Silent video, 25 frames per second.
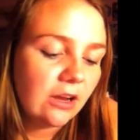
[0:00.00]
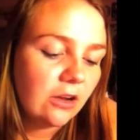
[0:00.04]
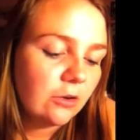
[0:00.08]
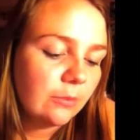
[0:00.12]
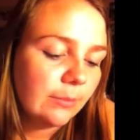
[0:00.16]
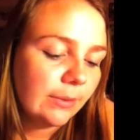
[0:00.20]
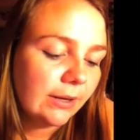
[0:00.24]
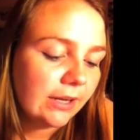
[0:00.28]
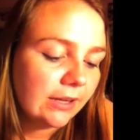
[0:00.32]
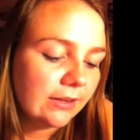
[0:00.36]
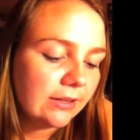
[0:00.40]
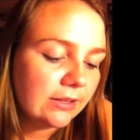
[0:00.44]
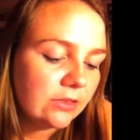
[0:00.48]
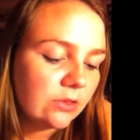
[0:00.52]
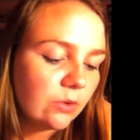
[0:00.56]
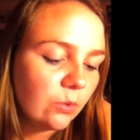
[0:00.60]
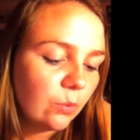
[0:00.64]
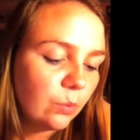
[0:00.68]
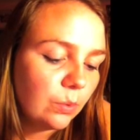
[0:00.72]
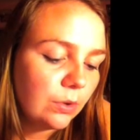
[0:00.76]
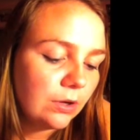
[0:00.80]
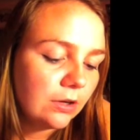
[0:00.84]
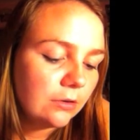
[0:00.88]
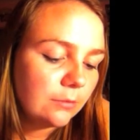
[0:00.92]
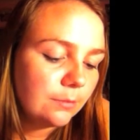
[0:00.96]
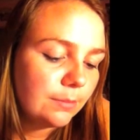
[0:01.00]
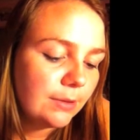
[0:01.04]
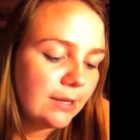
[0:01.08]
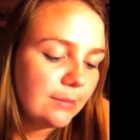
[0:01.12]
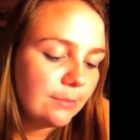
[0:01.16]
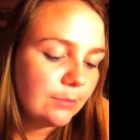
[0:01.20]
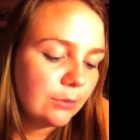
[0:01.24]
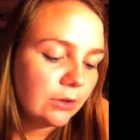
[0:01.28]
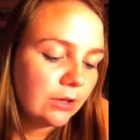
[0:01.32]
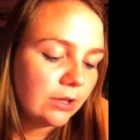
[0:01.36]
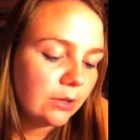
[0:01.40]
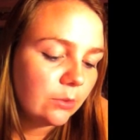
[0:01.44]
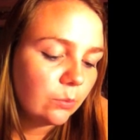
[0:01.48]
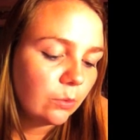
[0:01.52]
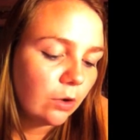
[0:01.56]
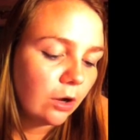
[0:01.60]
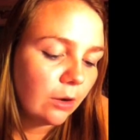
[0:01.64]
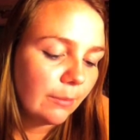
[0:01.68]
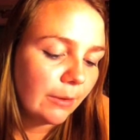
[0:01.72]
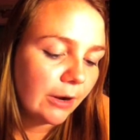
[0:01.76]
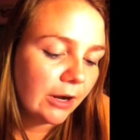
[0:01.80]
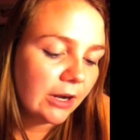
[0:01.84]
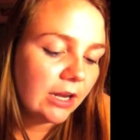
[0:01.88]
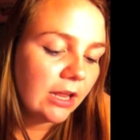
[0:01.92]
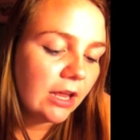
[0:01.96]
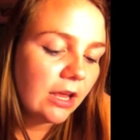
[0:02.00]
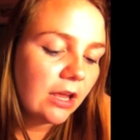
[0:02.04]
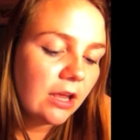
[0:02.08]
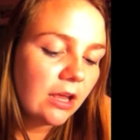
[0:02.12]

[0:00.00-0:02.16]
oh my god, like, the weird people in Walmart.